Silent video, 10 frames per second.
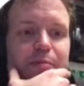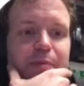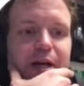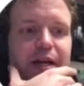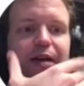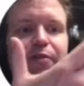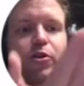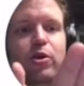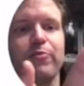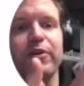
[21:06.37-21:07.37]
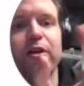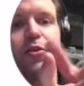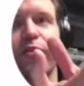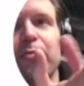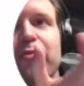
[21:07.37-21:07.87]
by having something
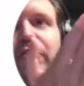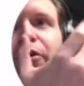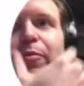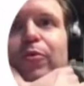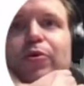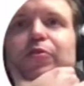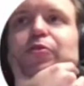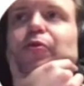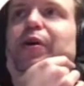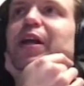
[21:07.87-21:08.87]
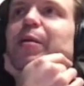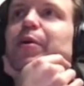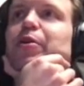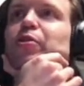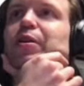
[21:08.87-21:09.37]
on top of the other board during
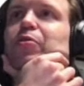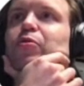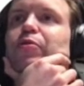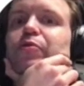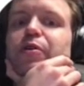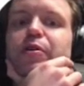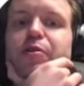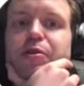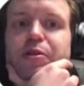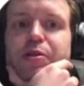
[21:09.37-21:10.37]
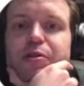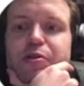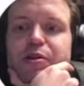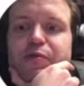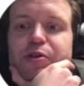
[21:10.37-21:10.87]
calibration, that sort of stuff.